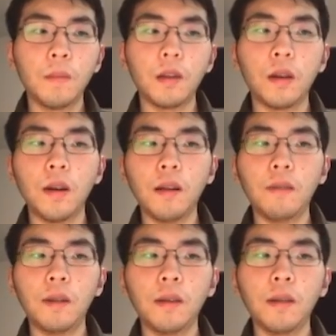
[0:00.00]
But
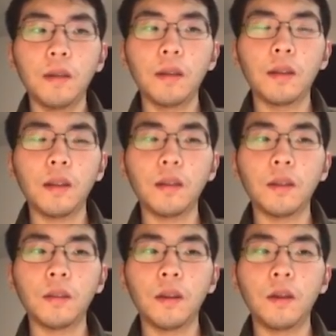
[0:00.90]
however, that's
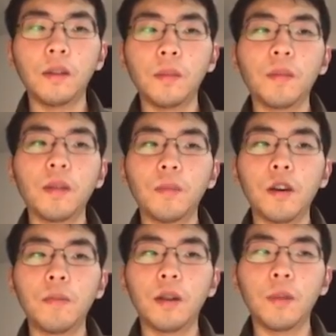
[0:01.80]
not all the
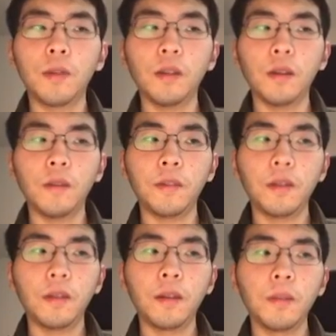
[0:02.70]
problem will be solved.
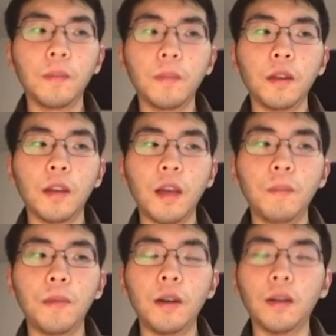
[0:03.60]
The game
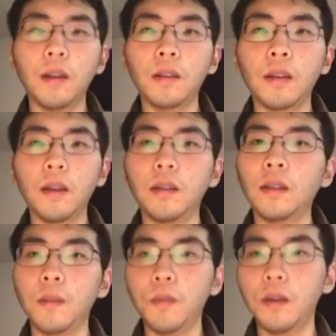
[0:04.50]
bug is
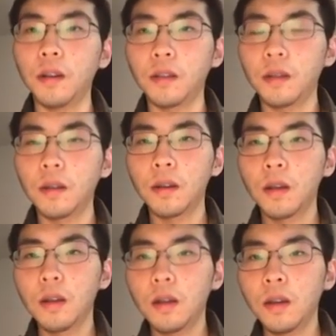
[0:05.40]
case in point.
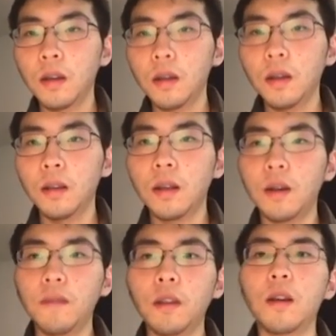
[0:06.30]

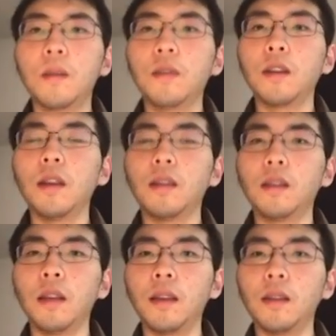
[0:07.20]
Now the company can
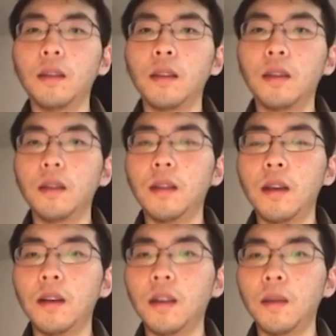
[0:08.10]
say
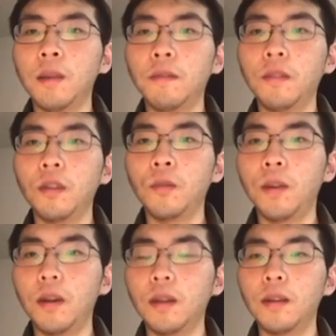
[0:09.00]
their game have no
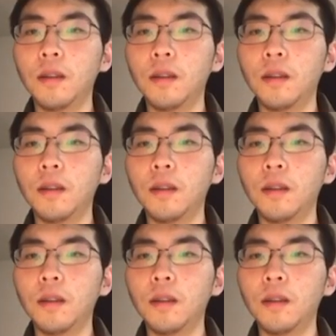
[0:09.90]
bug.